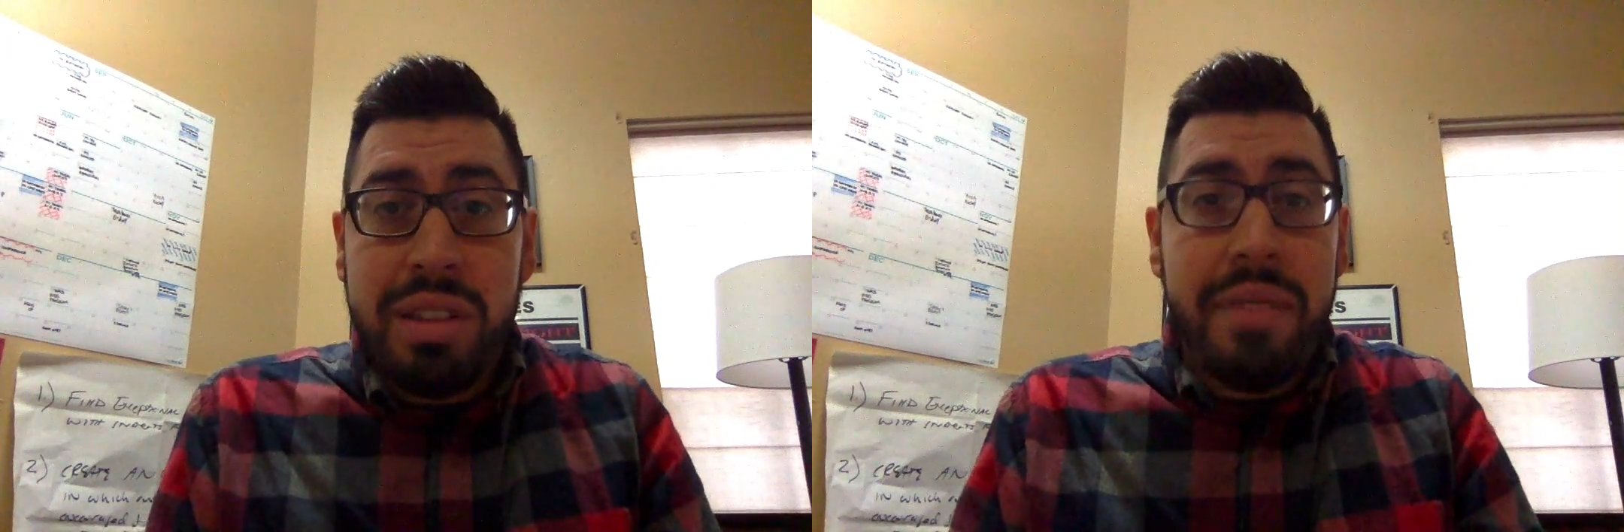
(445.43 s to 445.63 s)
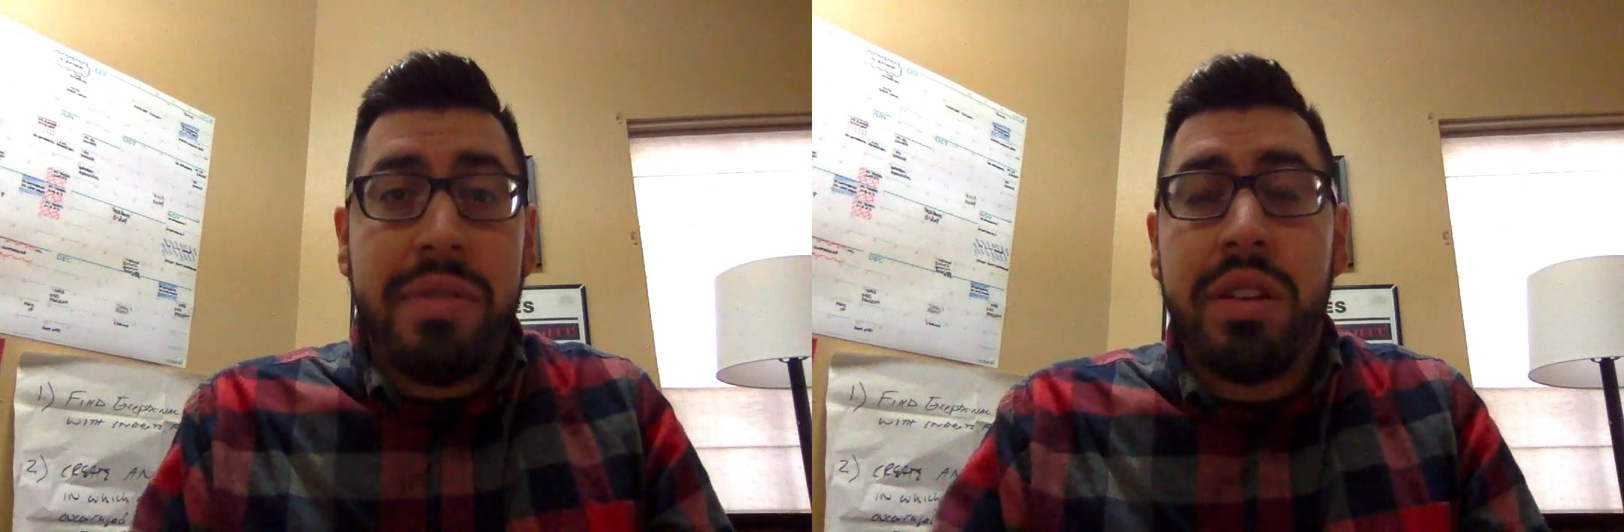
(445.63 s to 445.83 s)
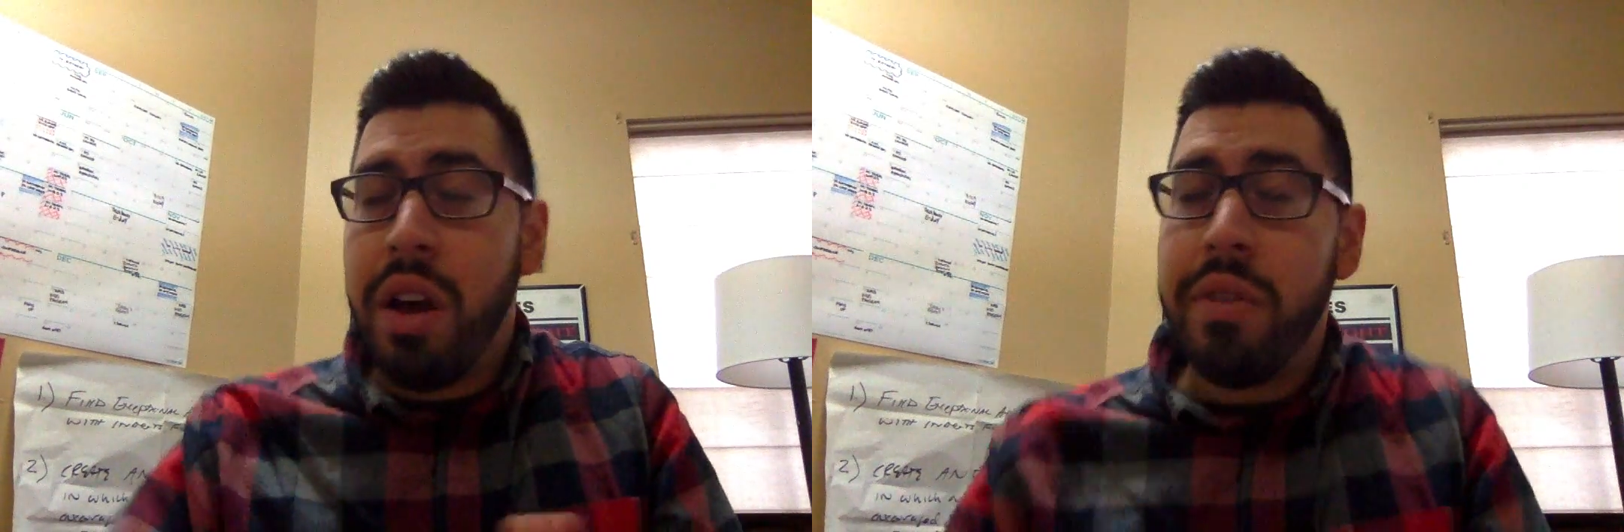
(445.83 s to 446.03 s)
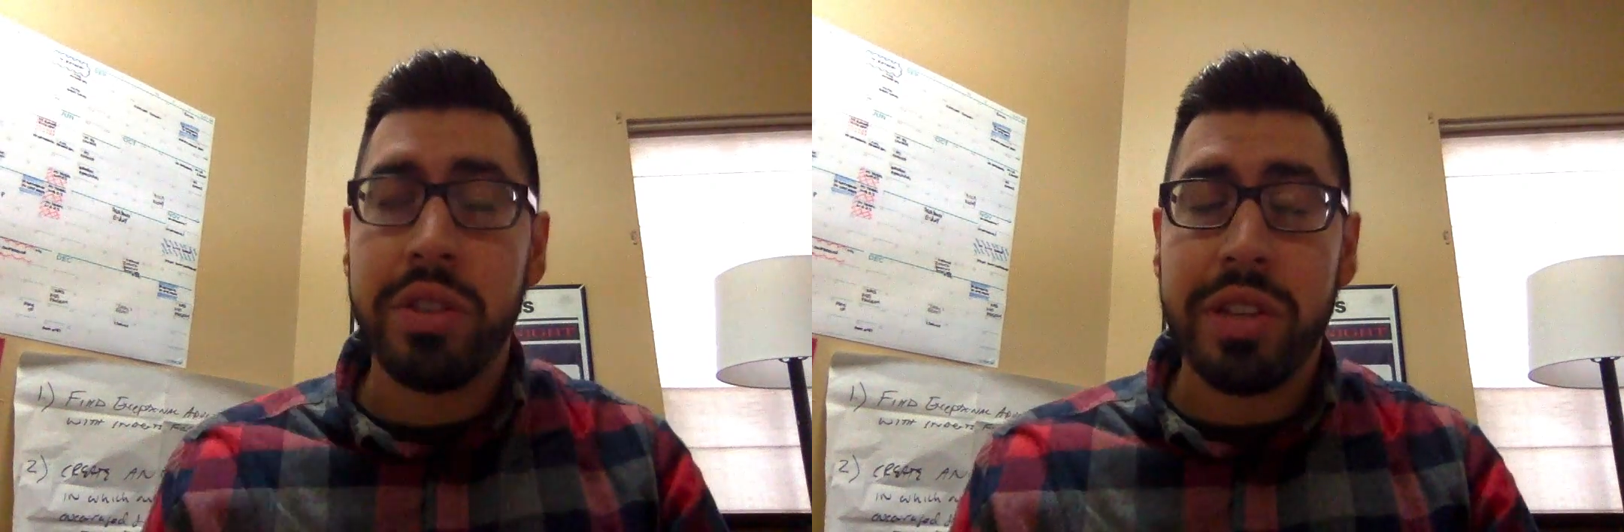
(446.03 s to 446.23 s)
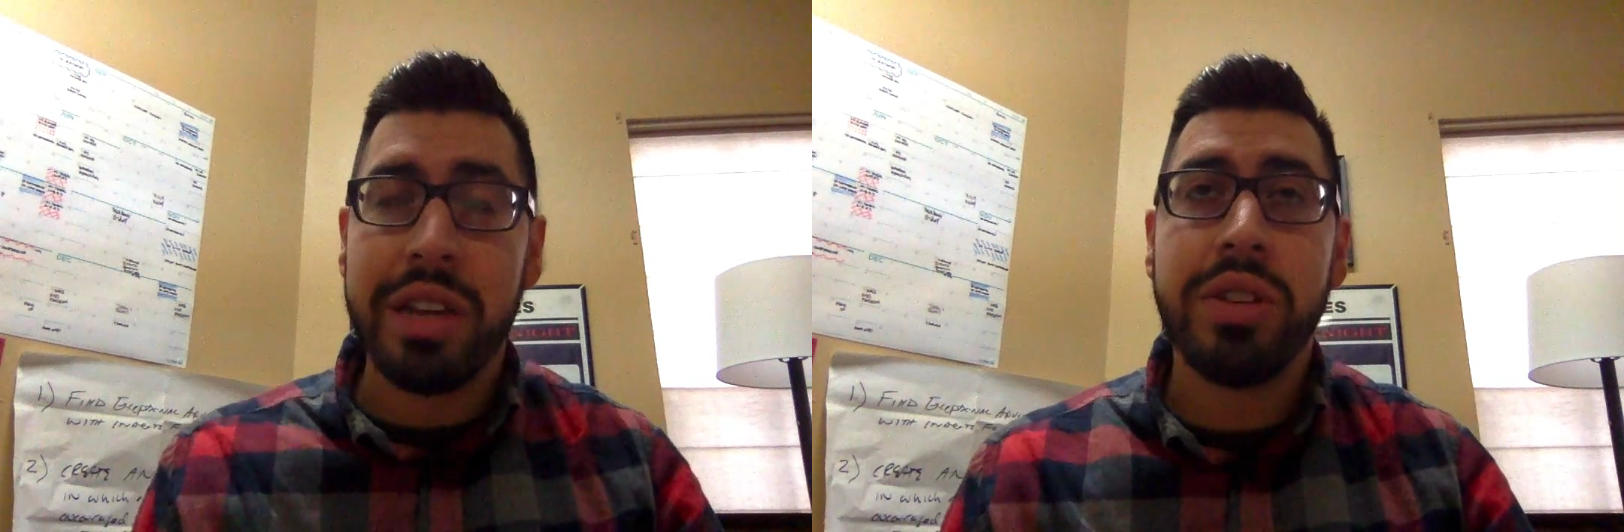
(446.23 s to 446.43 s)
having the
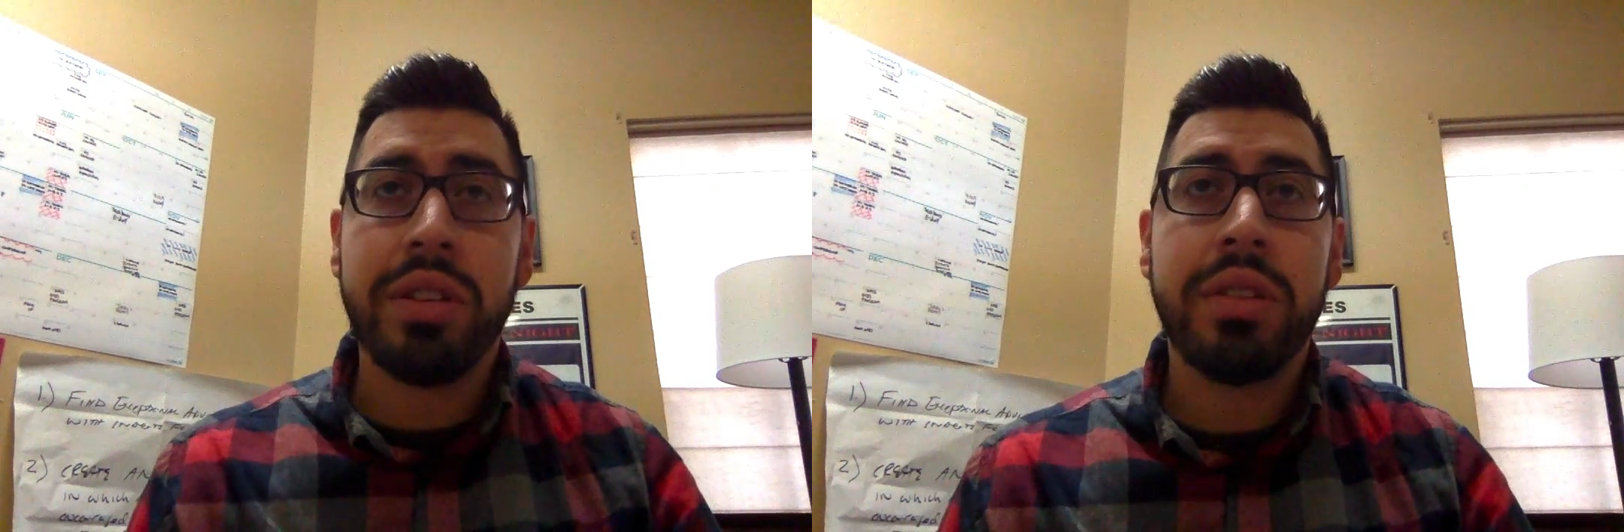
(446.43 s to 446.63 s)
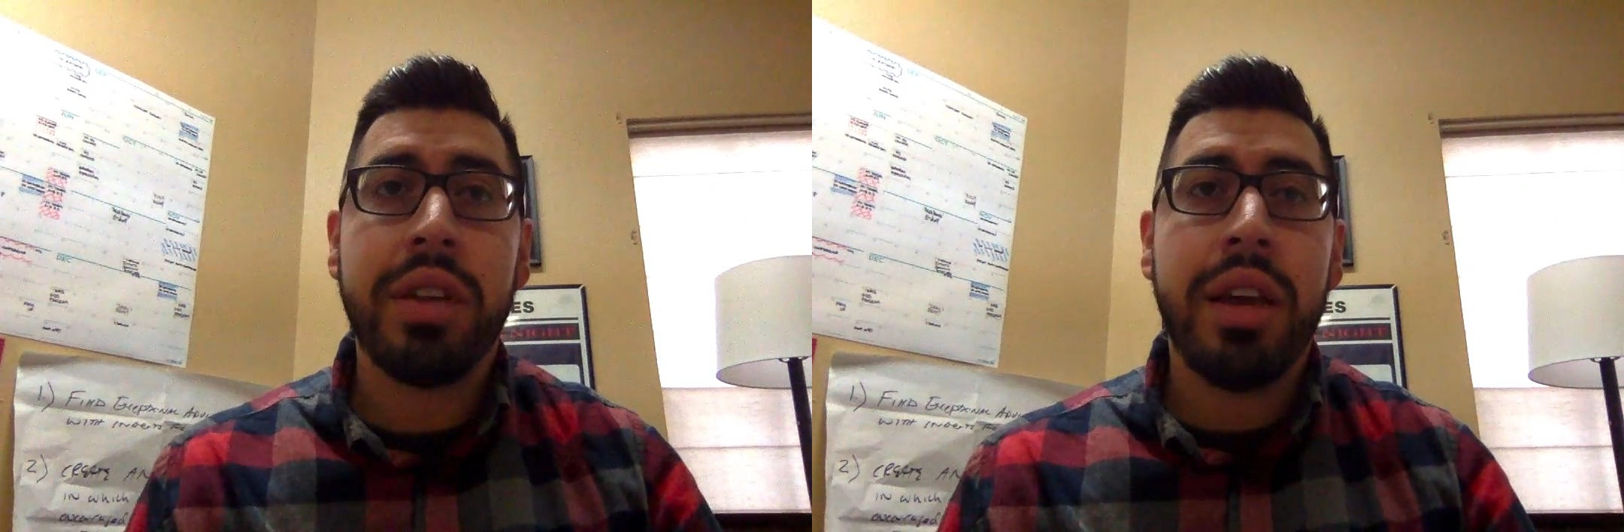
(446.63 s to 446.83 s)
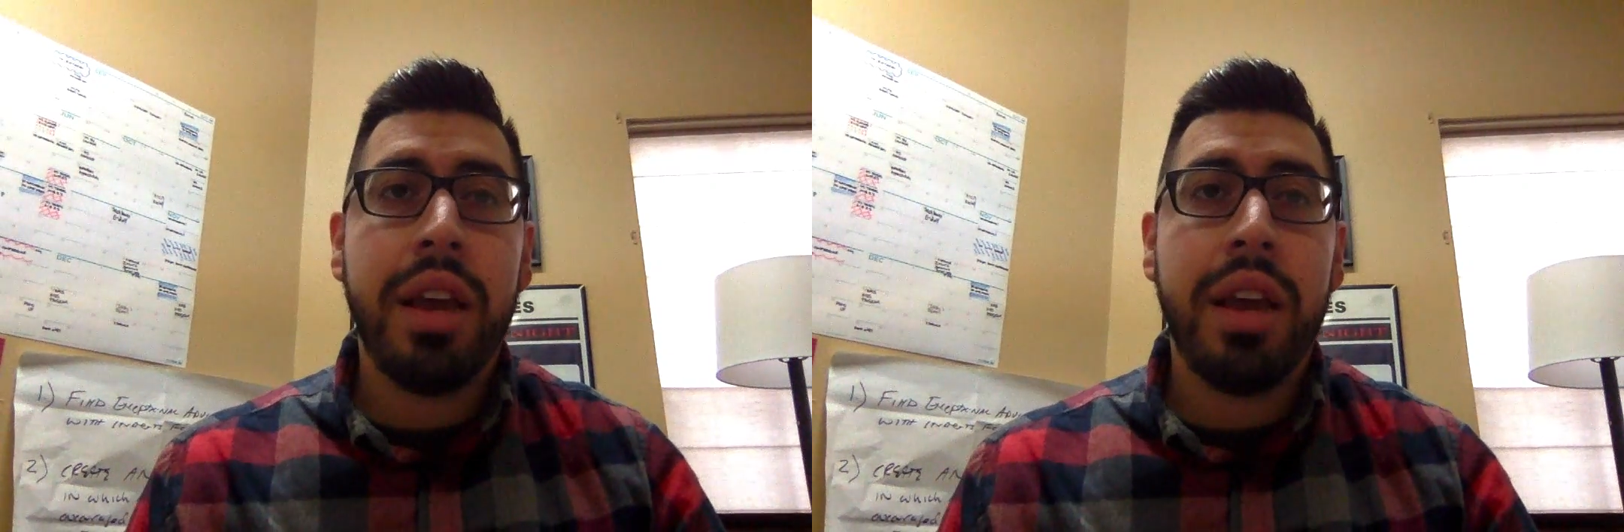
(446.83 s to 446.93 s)
conversations.